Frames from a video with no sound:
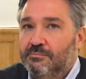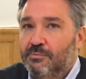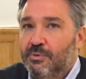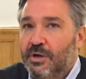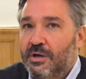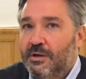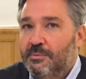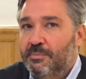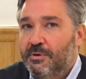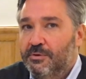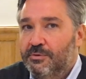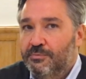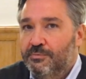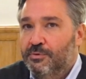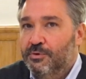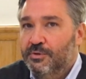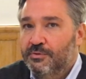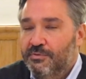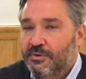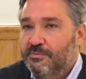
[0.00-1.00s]
we are about
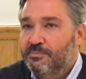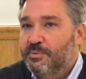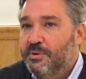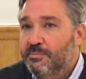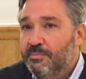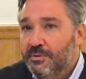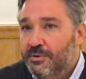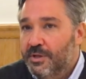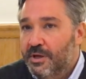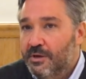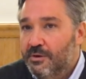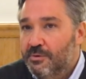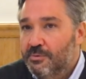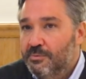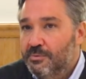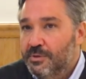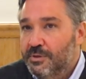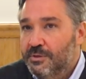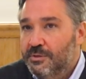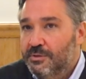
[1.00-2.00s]
45 people now.
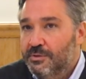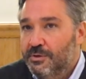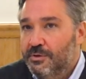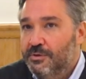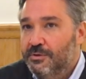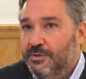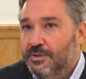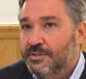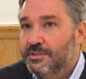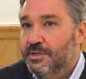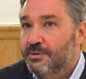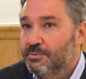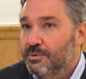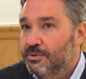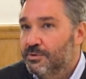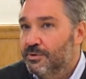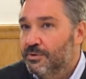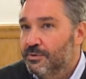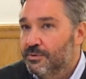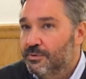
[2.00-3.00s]
This year we
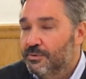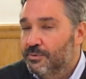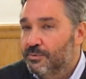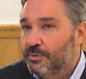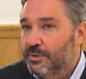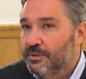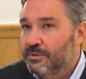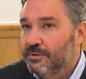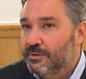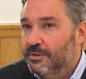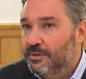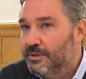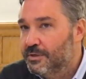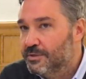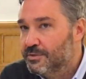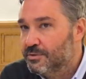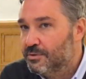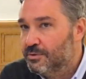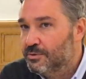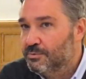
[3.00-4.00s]
turned 20
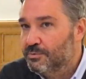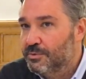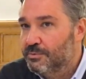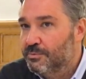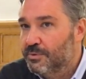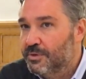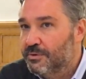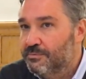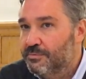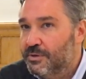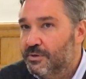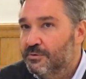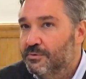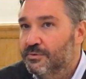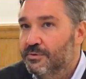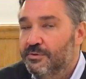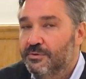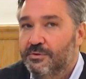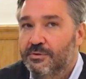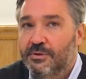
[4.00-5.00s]
years old. We were
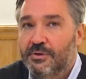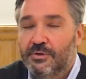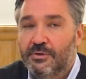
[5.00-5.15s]
founded,